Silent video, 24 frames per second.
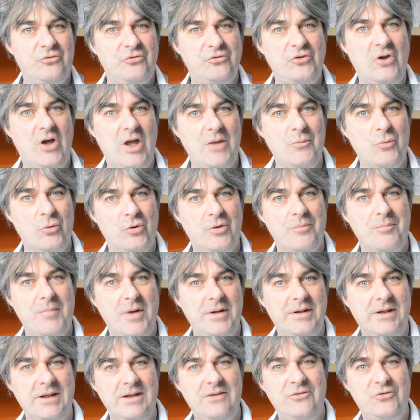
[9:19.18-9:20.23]
time or the
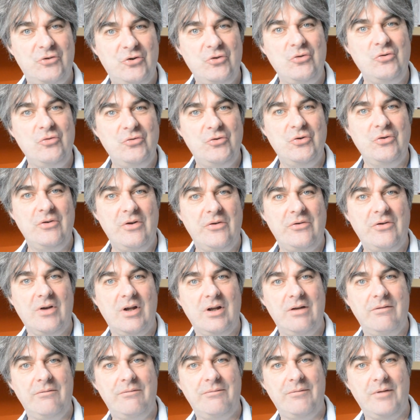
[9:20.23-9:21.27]
money to do this
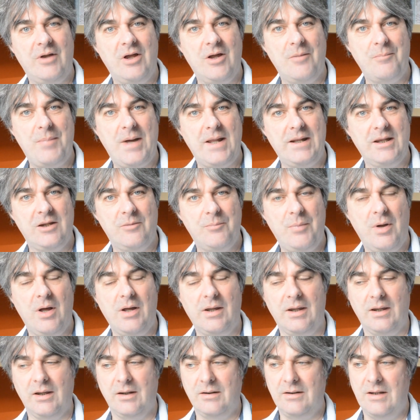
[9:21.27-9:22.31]
kind of panic
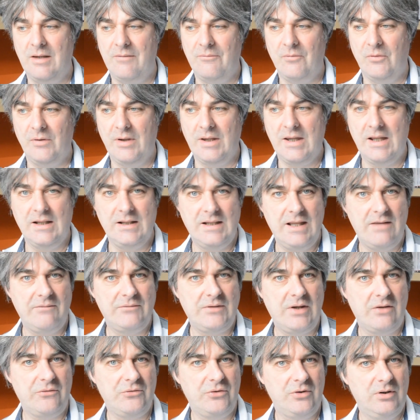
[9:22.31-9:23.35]
buying, and therefore they get
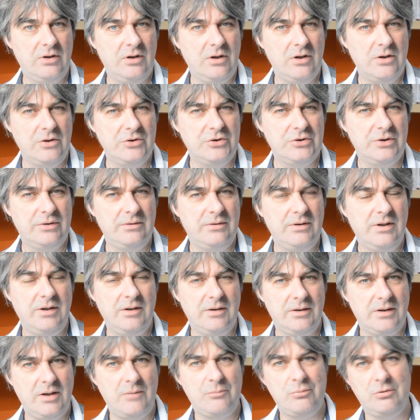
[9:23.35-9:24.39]
left out in the lurch, and
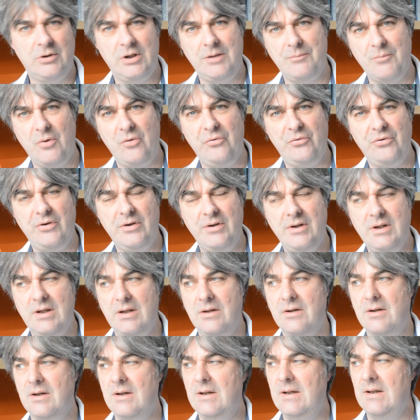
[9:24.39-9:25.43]
they're probably most in
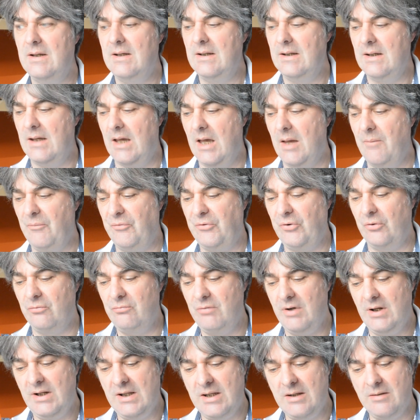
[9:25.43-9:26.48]
need. So
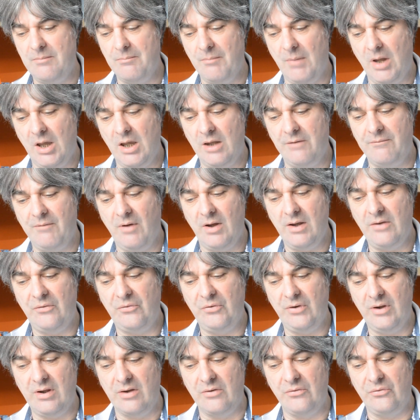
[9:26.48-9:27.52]
really my
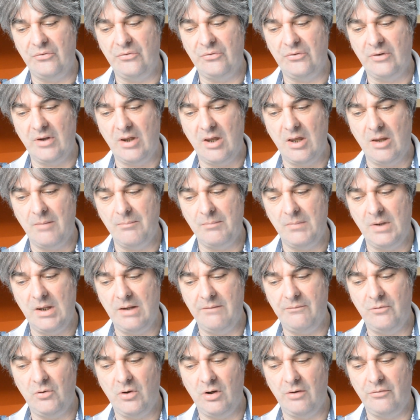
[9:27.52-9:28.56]
advice is,
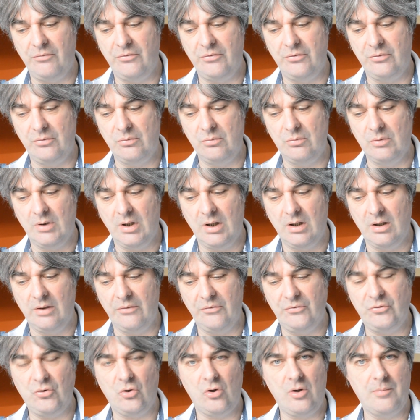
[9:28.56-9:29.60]
if you're going to
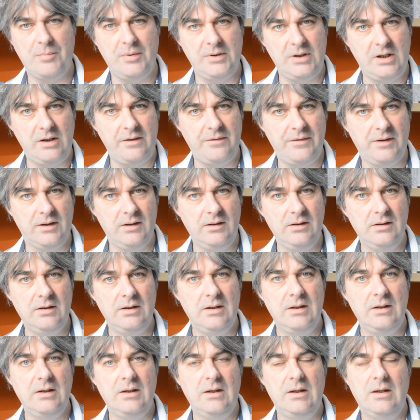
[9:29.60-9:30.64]
stock up on anything,
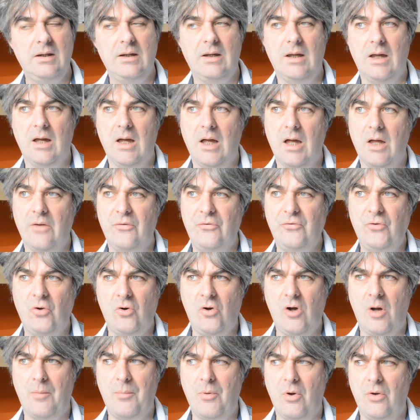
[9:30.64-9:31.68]

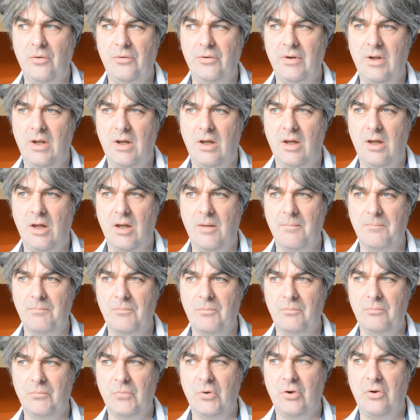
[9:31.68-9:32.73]
stock up
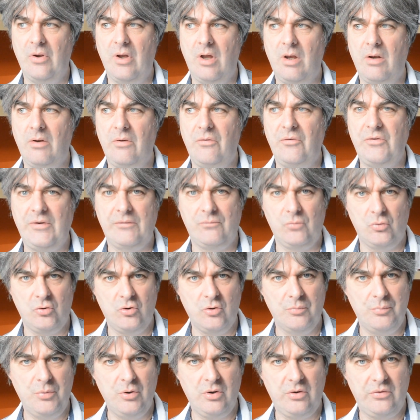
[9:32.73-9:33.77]
on several
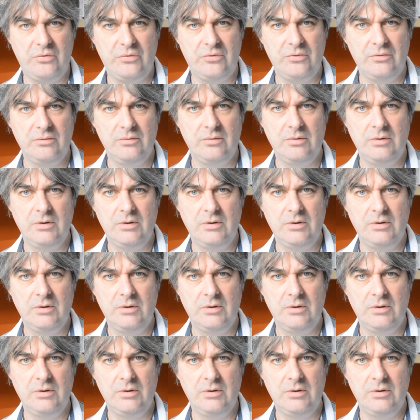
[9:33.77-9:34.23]
good books,